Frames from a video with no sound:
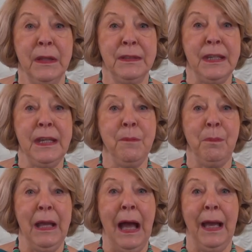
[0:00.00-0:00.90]

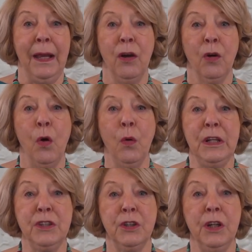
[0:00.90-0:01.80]
C-E-P-I,
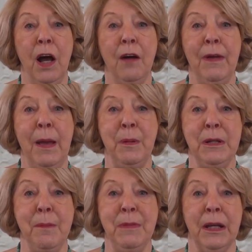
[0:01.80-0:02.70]
Coalition of
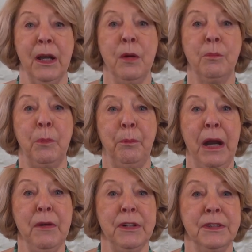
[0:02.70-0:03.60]
Epidemic
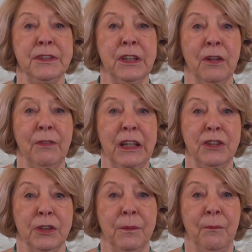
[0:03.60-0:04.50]
Preparedness
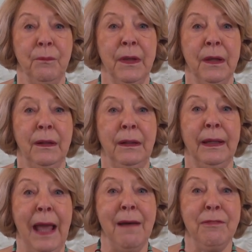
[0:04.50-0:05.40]
Innovation,
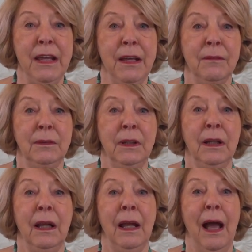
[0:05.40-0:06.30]
Gavi,
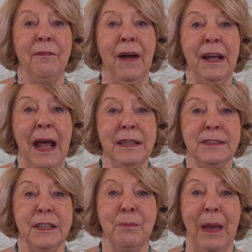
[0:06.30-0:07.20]
a
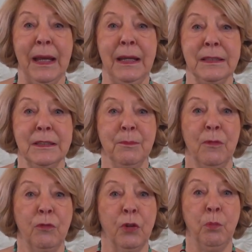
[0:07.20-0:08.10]
financing
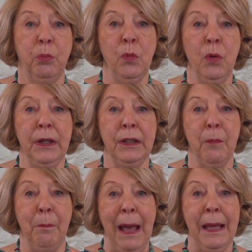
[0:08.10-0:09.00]
mechanism for pooling
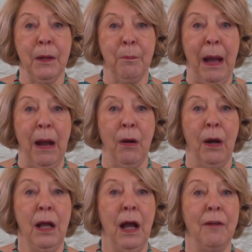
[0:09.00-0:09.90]
the buying
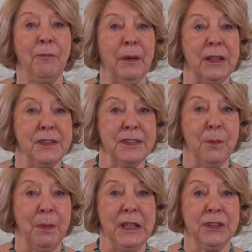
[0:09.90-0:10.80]
power of
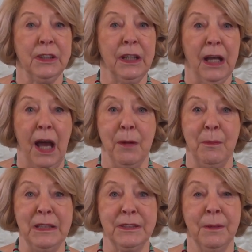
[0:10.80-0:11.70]
participating
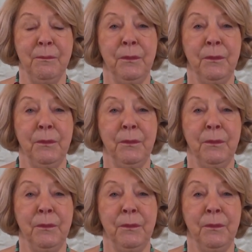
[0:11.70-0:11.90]
economies.